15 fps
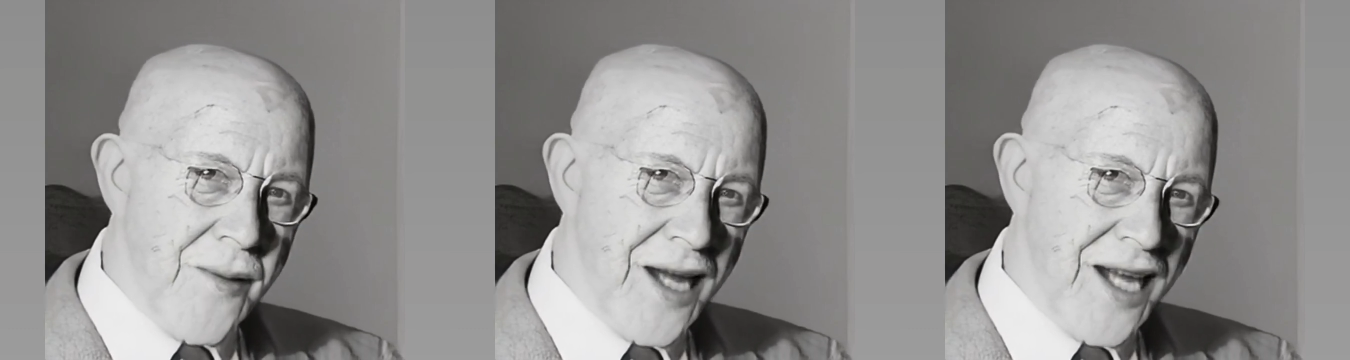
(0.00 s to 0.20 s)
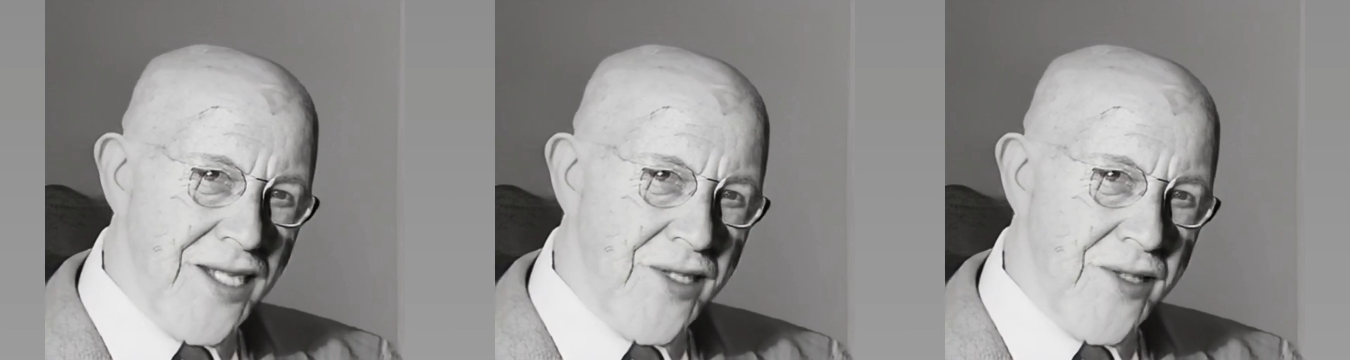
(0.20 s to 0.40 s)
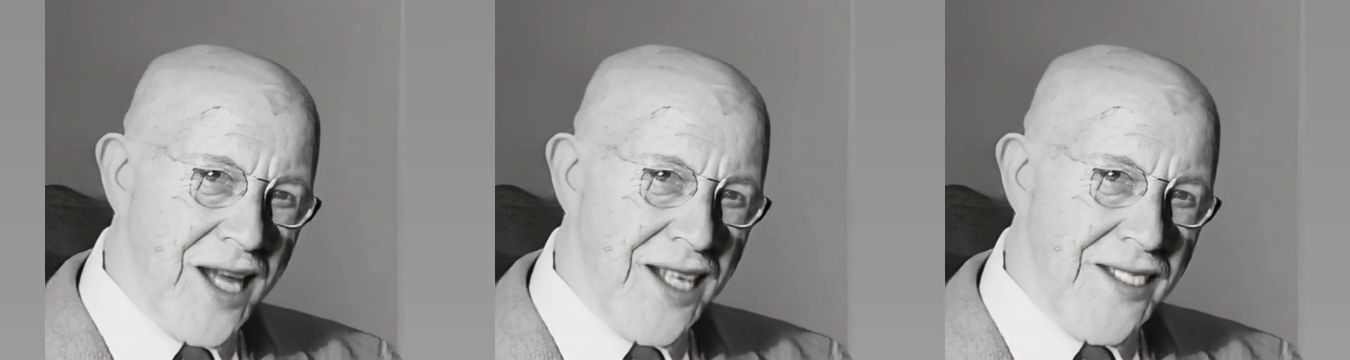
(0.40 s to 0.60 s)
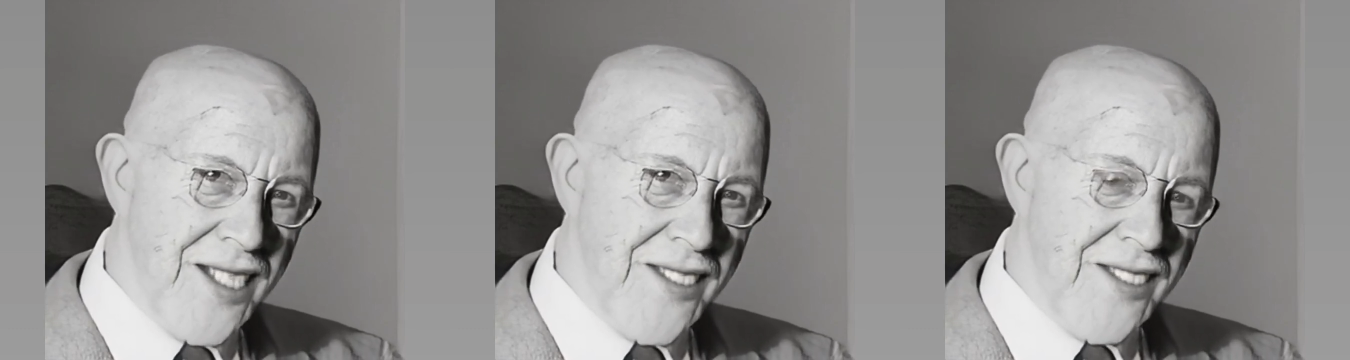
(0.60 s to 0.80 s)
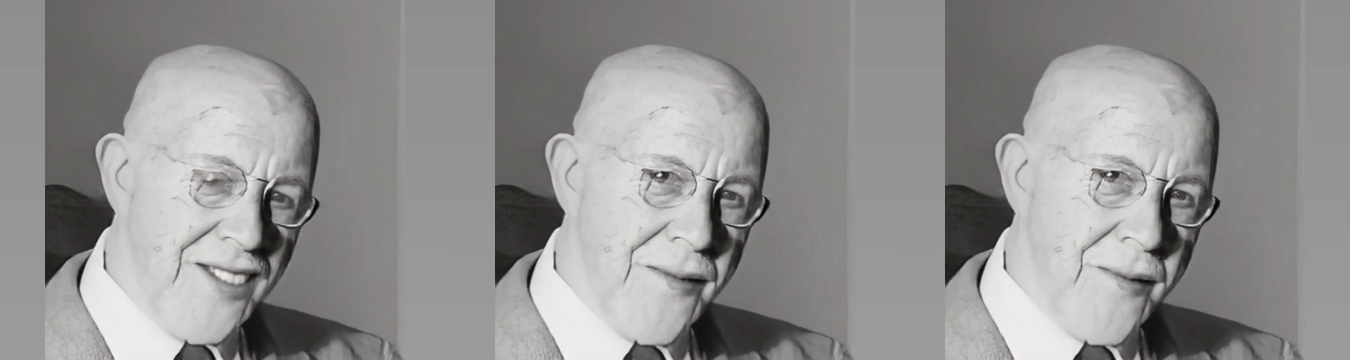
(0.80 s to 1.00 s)
thereby
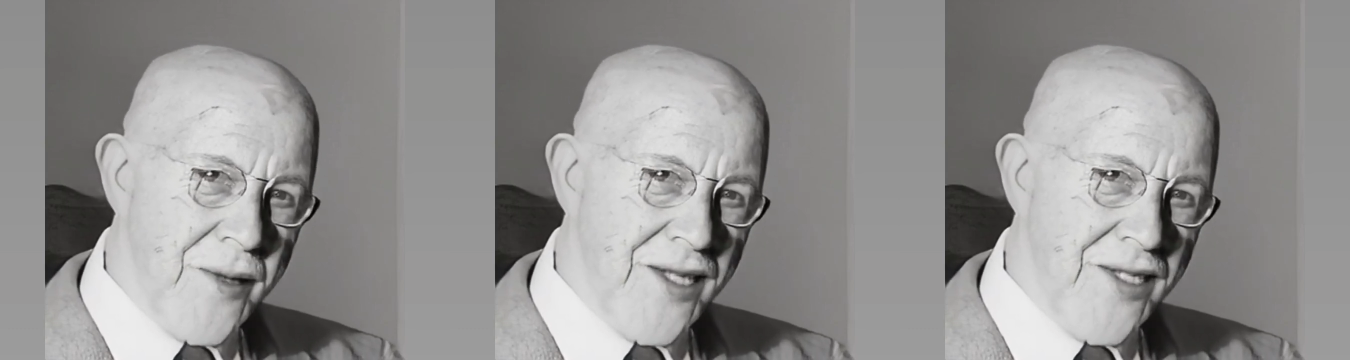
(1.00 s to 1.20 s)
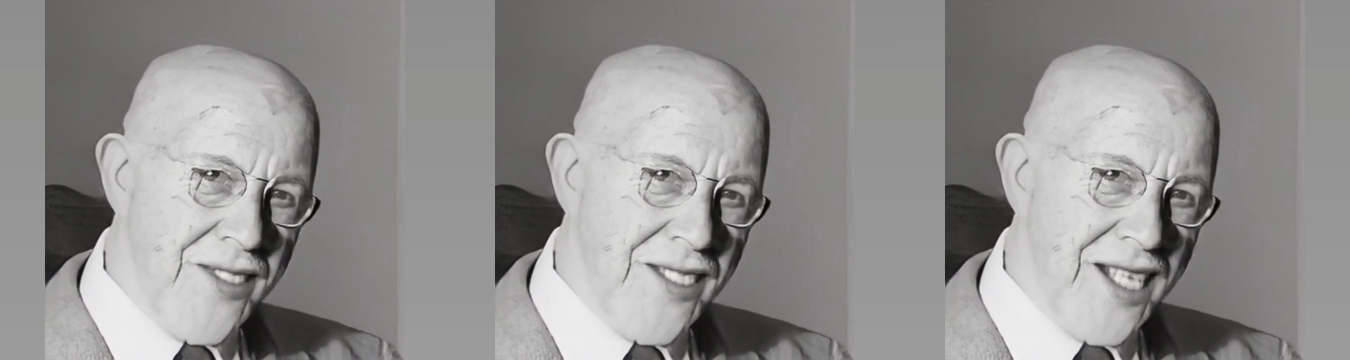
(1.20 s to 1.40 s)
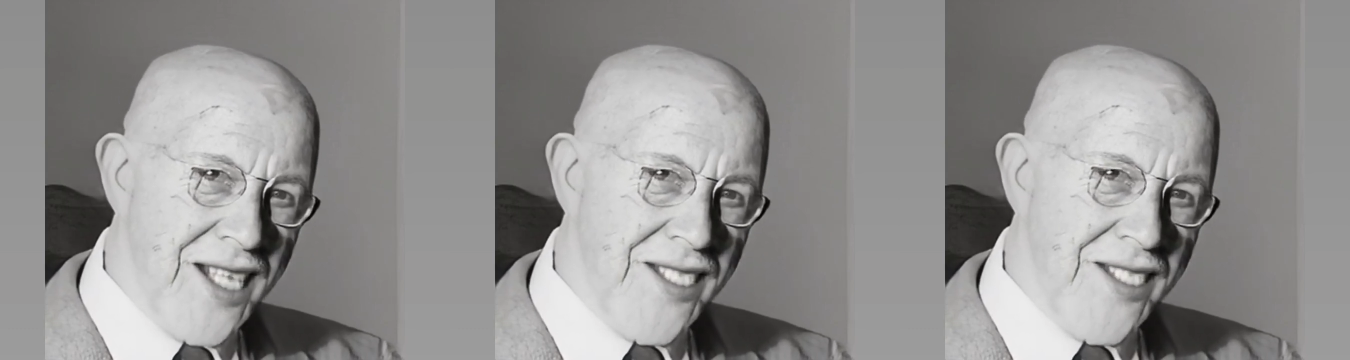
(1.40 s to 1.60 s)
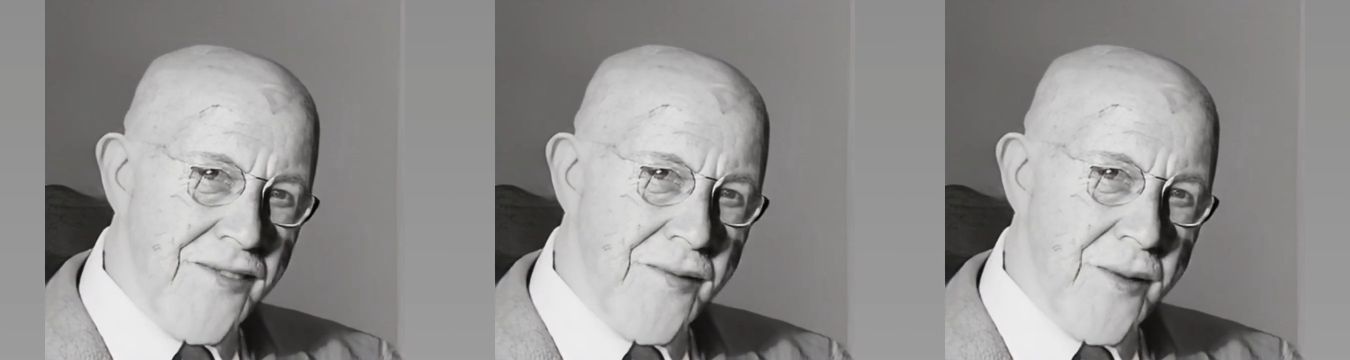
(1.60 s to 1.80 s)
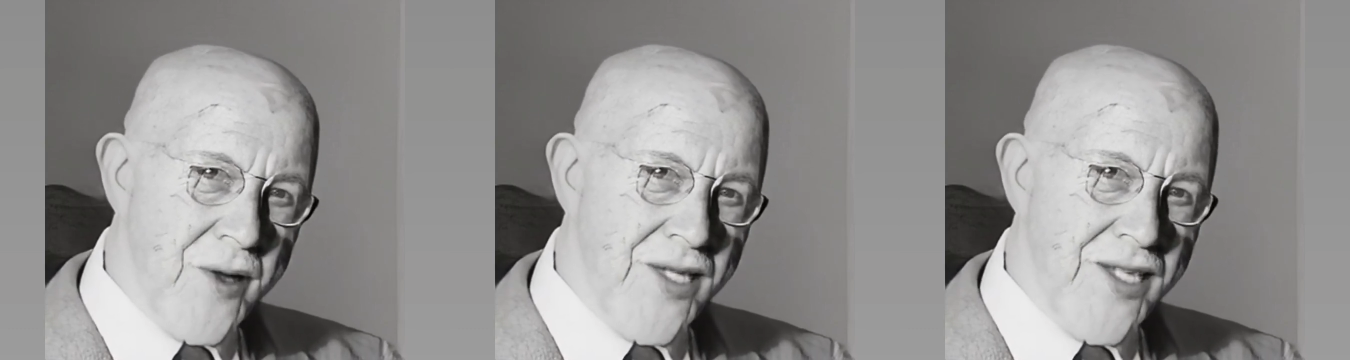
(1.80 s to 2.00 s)
attracting similar states
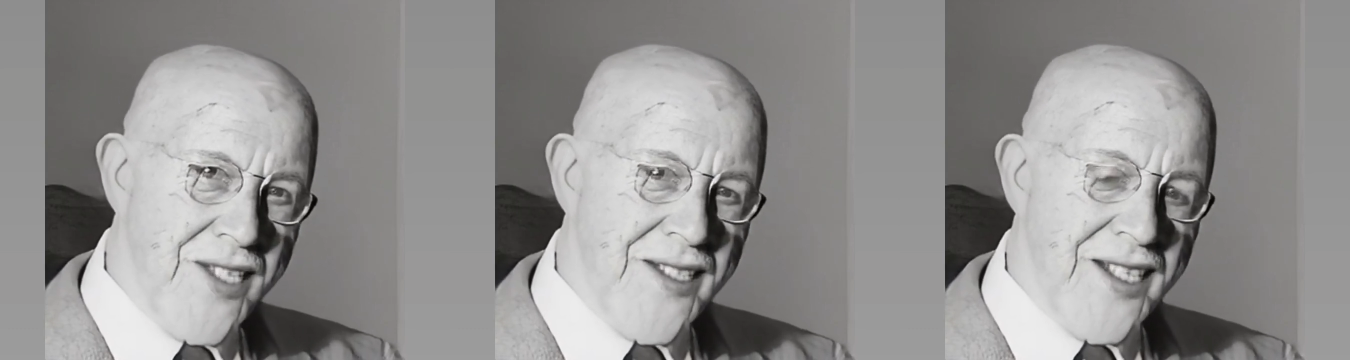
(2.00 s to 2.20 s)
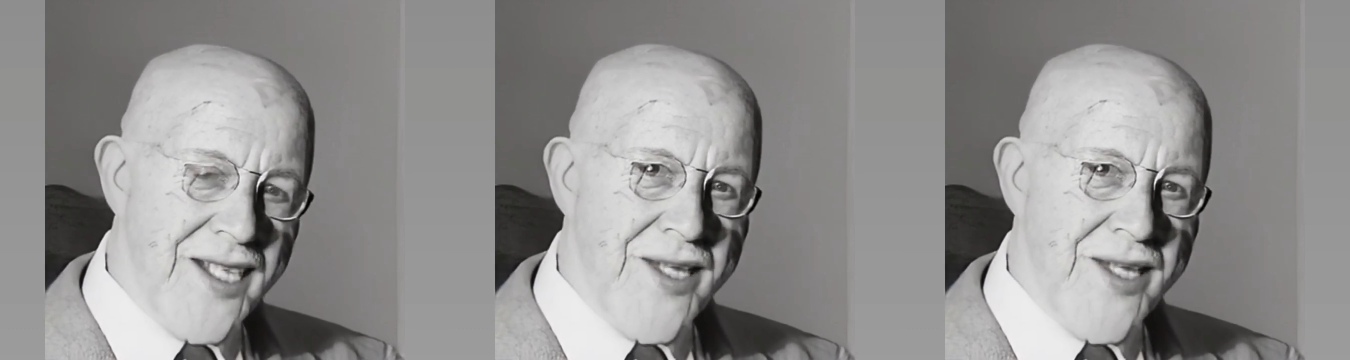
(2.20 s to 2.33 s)
of motion